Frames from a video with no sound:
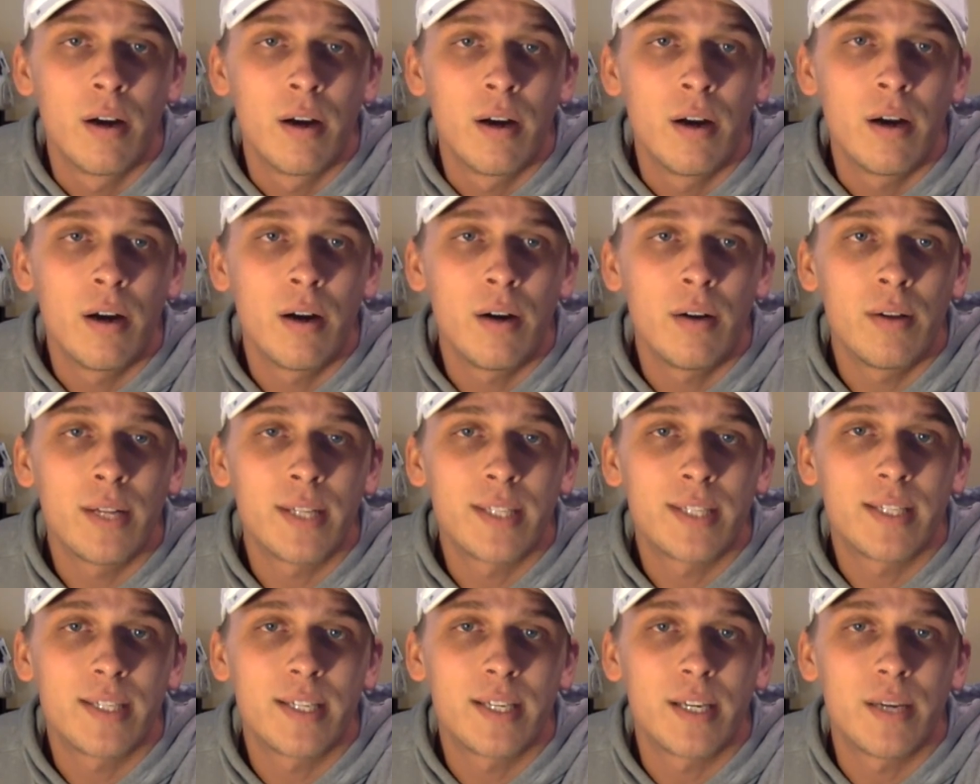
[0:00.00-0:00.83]
Oh,
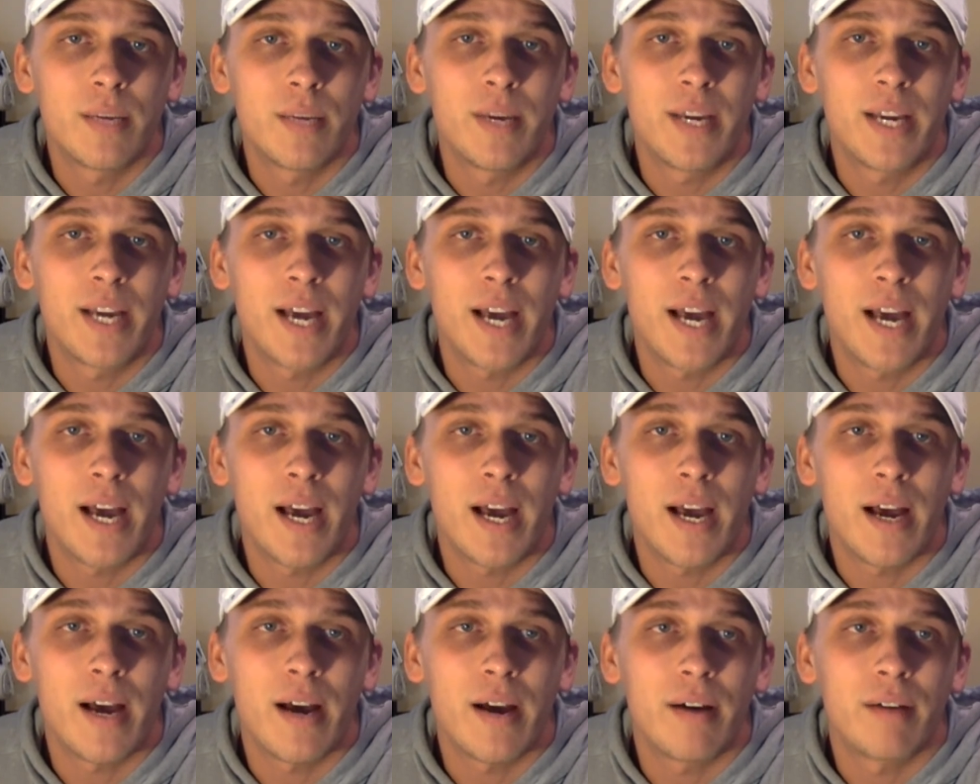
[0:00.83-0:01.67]
let's see. We
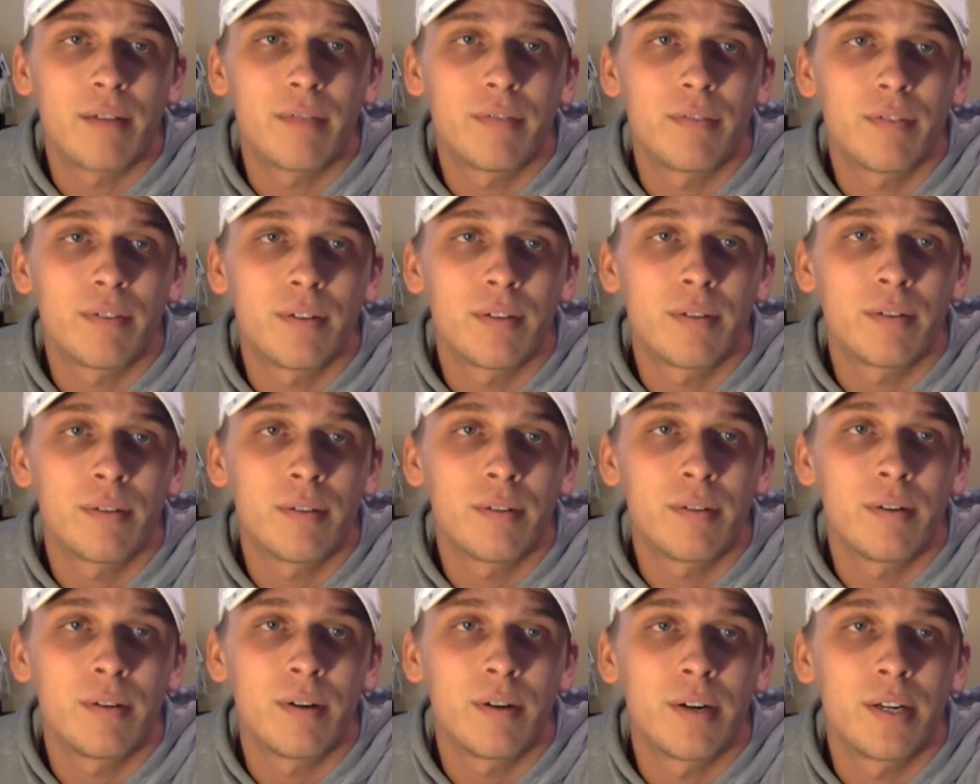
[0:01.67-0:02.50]
have...
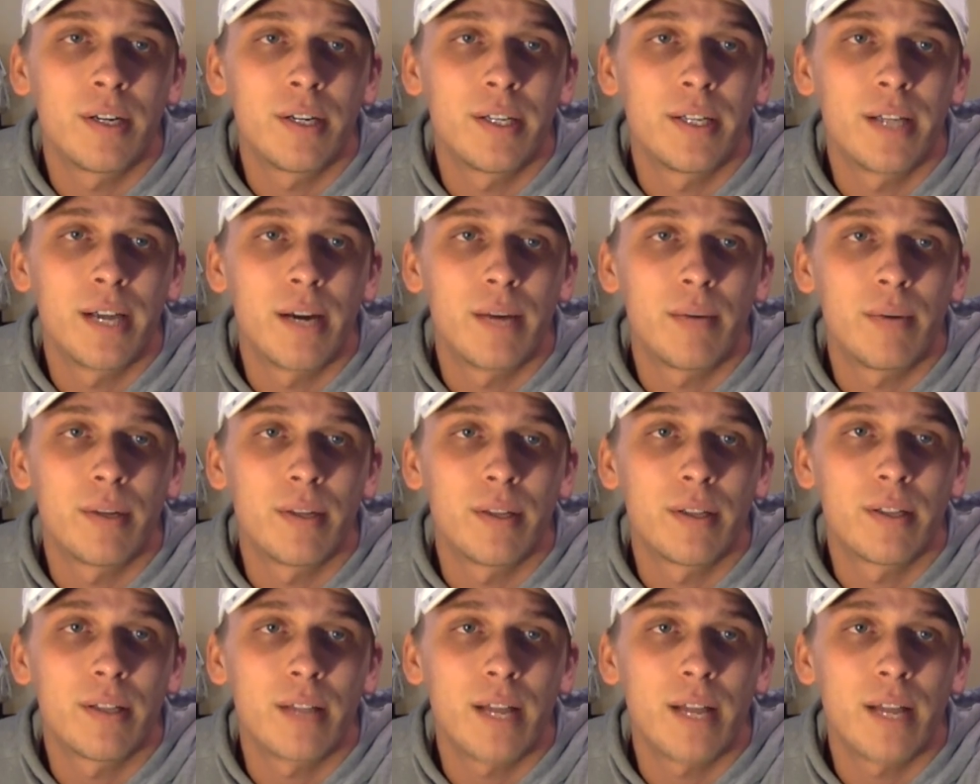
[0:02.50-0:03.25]
Oh, I already did that one.